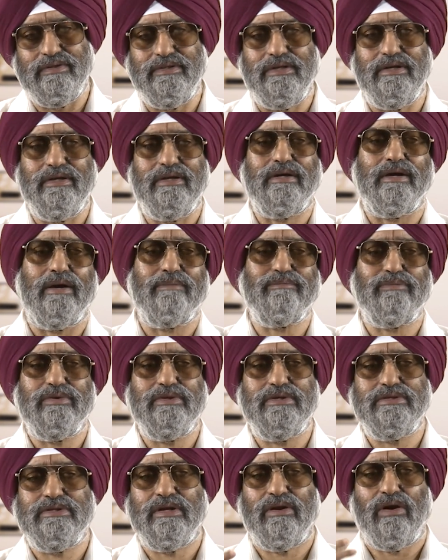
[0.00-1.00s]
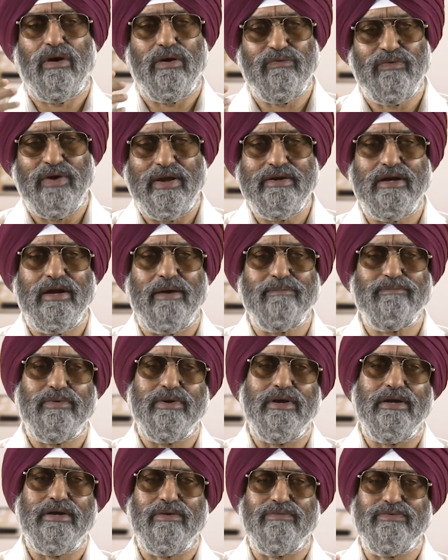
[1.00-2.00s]
the composition or one
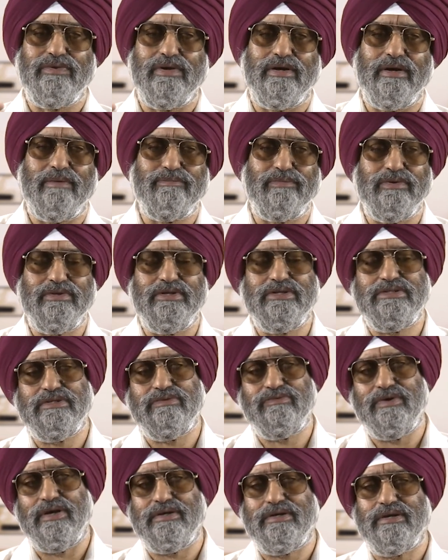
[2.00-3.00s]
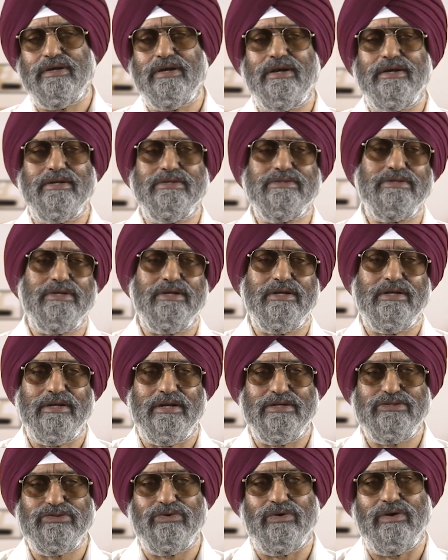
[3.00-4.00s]
component of the composition vector let us say
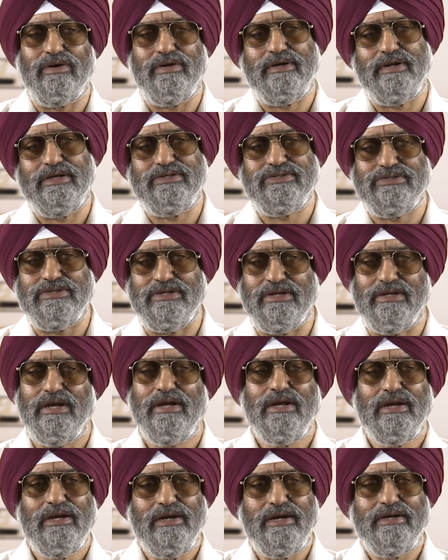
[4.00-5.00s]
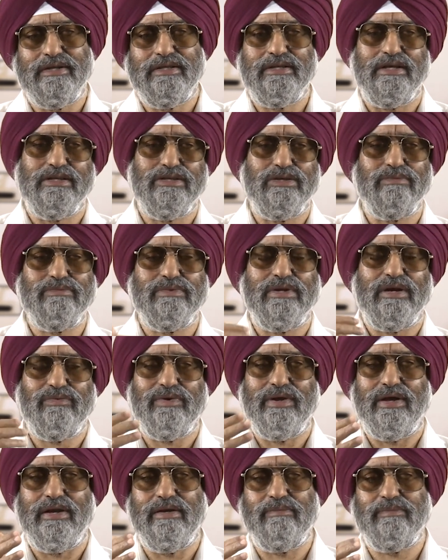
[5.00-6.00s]
let us call it x3. Let us assume that
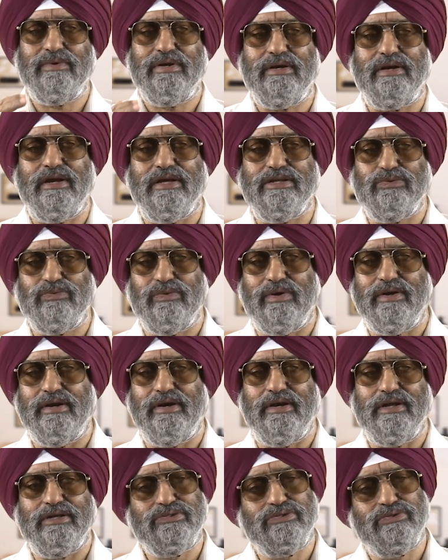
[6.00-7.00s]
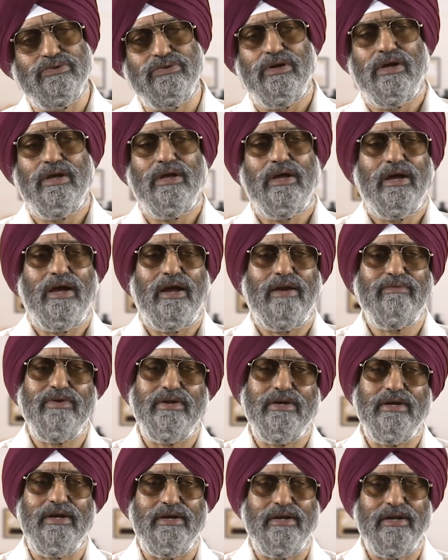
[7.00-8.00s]
we eliminate x1 and x2 and
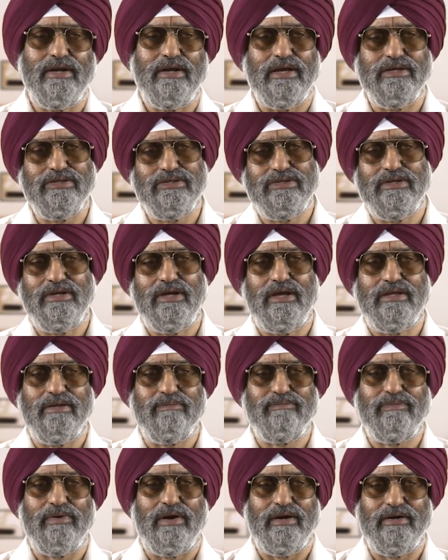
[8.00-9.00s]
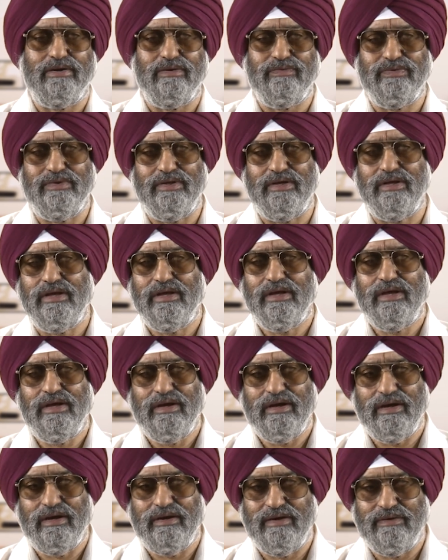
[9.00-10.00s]
we retain x3 as a part of the
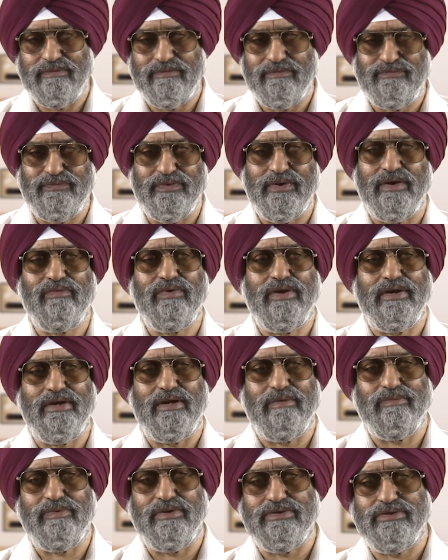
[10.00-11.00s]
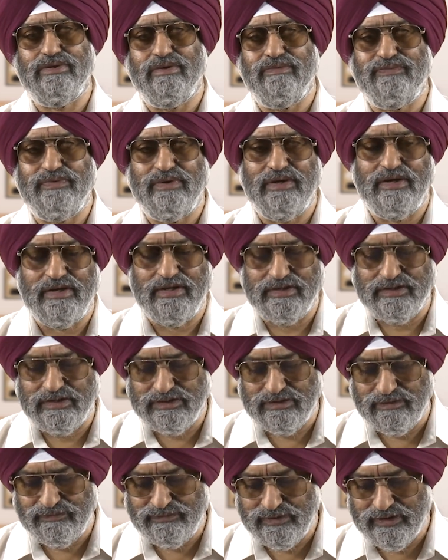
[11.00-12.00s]
uh, free variables or free
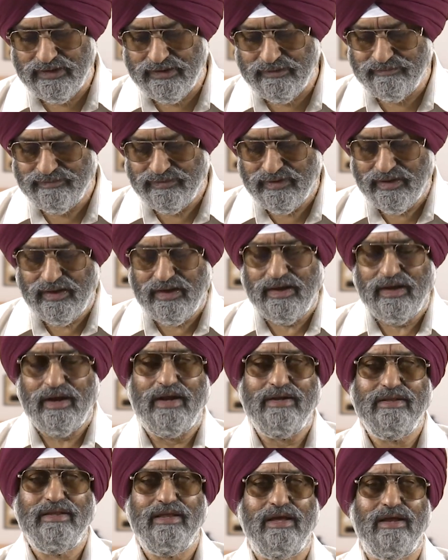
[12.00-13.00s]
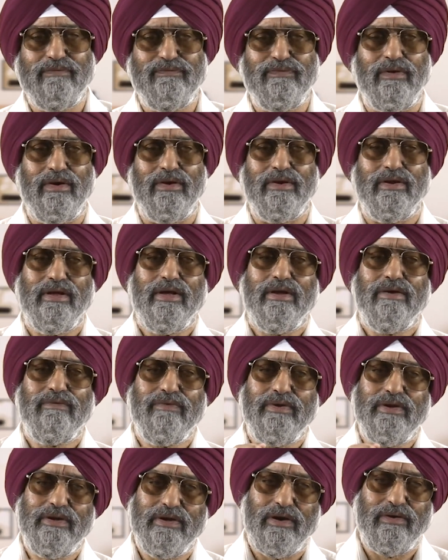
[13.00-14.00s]
degrees of freedom. And therefore,
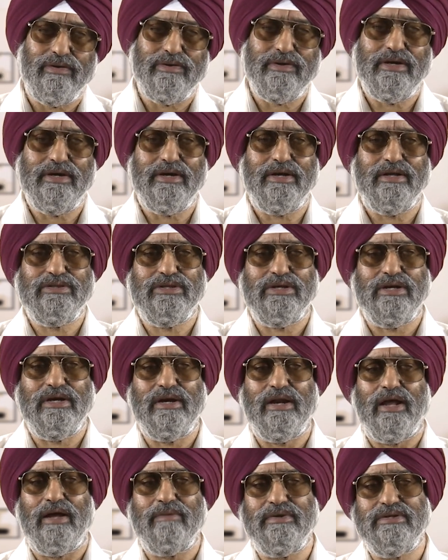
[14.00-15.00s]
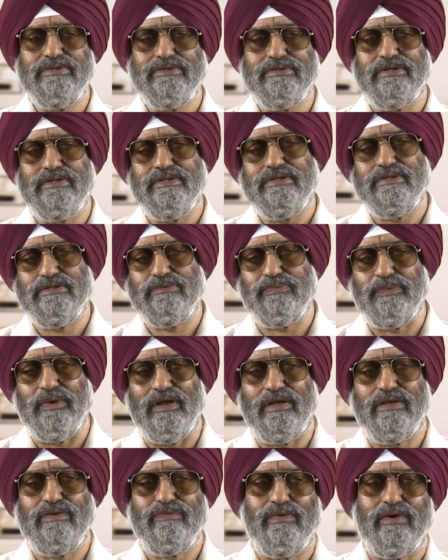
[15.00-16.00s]
we now need a three dimensional
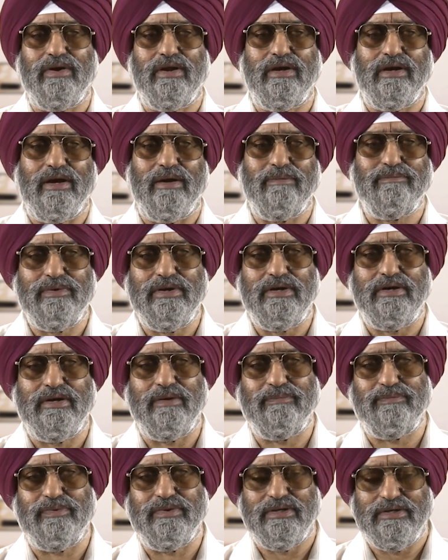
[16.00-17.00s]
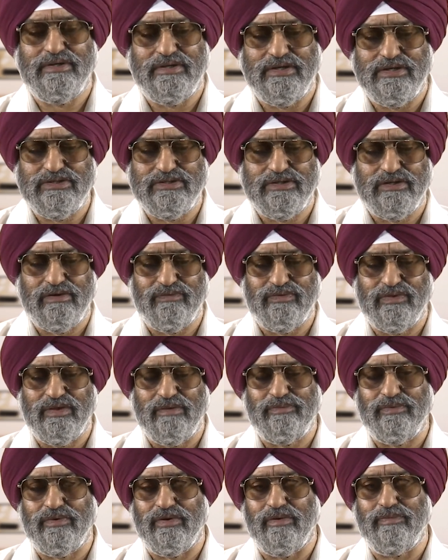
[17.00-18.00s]
space for a complete representation of the
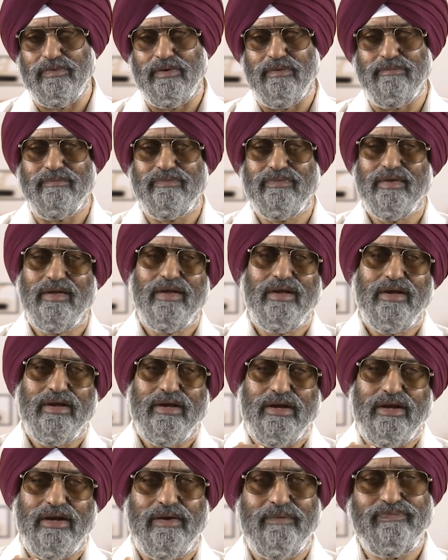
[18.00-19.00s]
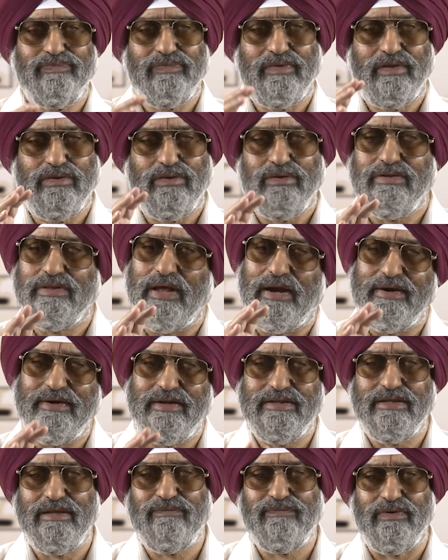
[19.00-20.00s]
problem. Uh, so, that
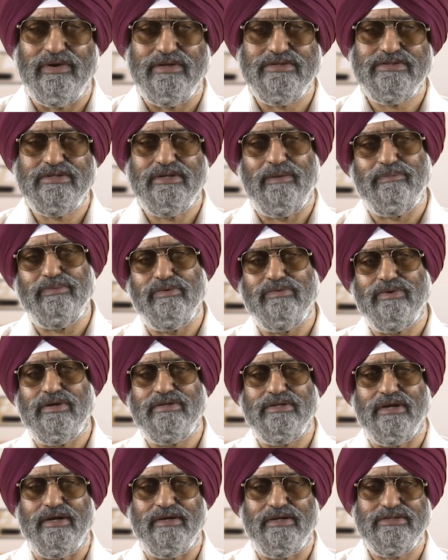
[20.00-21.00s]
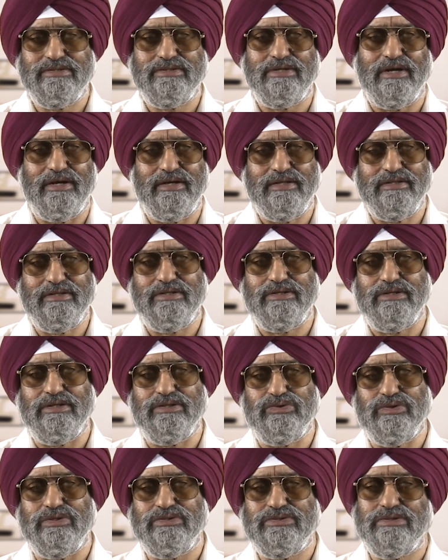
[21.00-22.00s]
is the first step towards understanding the
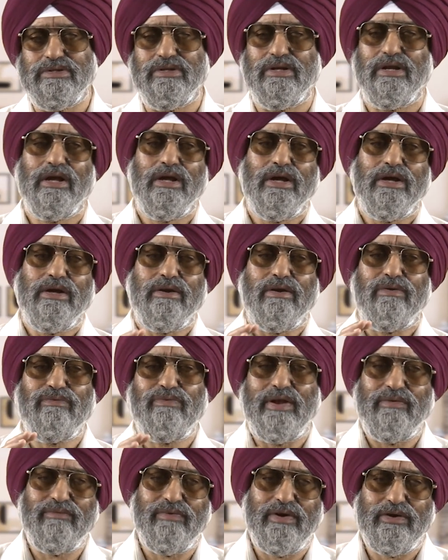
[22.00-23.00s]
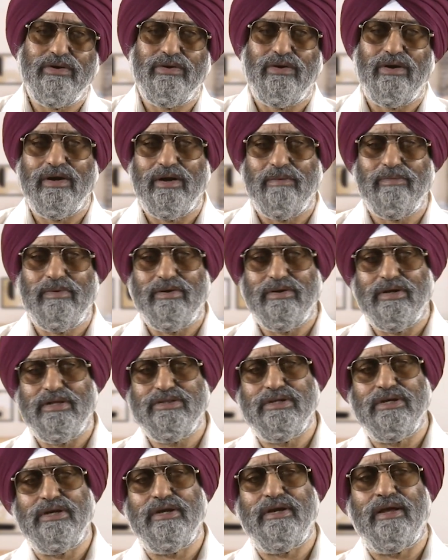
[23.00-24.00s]
situation. Now, when we talk about a
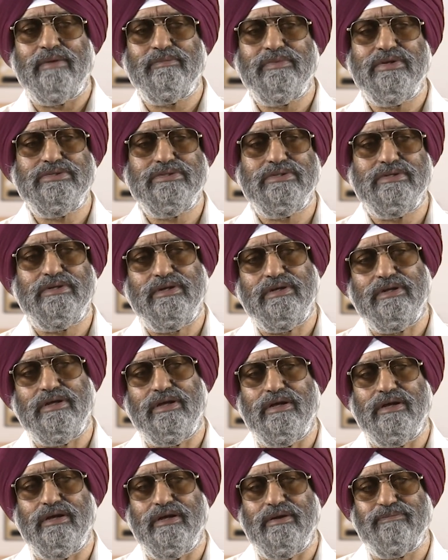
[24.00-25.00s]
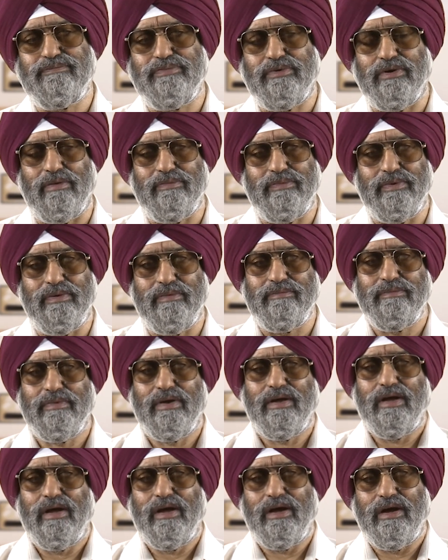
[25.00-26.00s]
three dimensional uh, problem
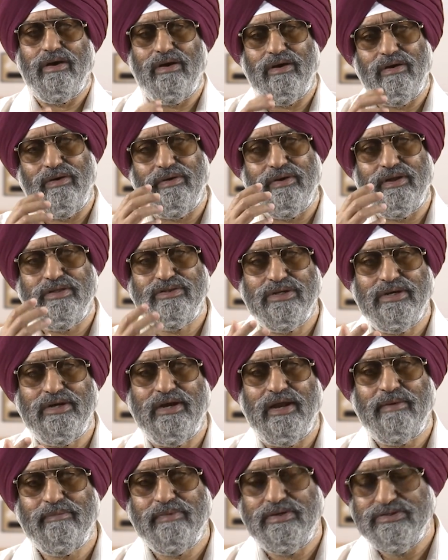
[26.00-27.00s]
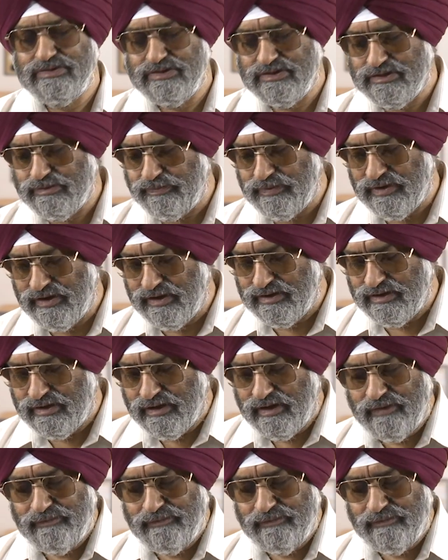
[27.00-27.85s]
uh, or a 3 dimensional space